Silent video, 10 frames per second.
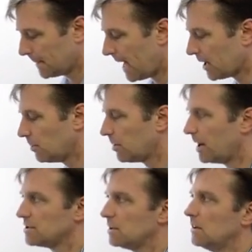
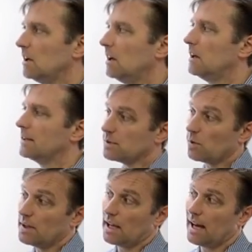Acupressure, that's
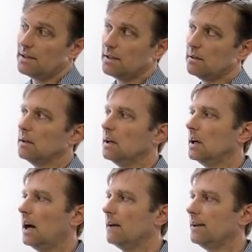one thing I do.
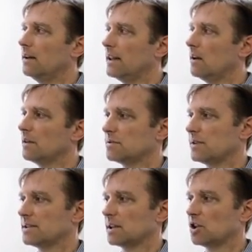I found that all
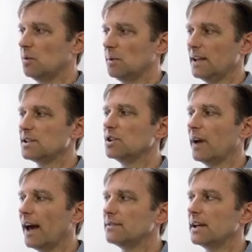stress accumulates and you
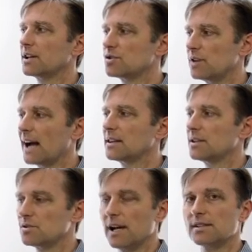have to extract the
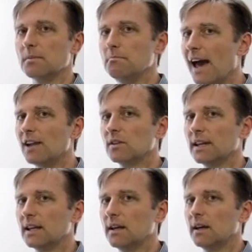stress
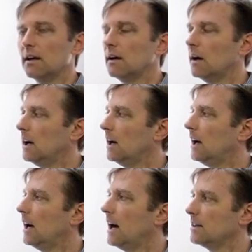manually
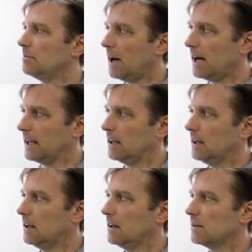on the body.
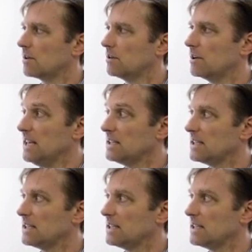So there is